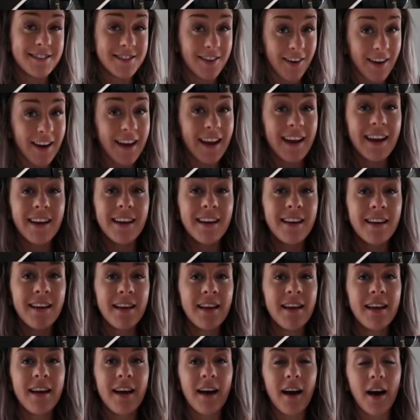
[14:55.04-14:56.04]
dying
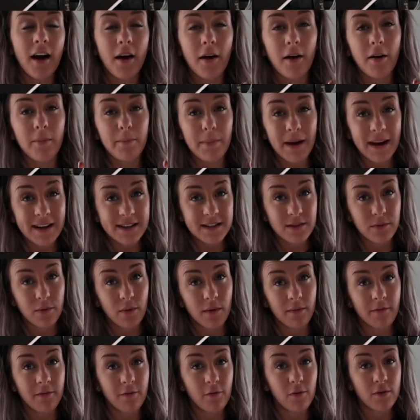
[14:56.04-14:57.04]
uh, back to
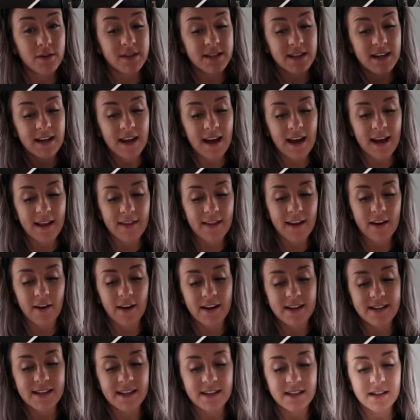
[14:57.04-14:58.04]
140 and then
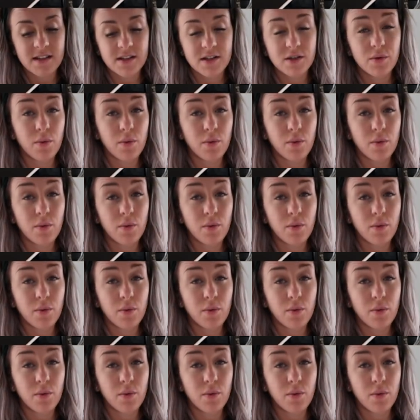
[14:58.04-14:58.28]
I did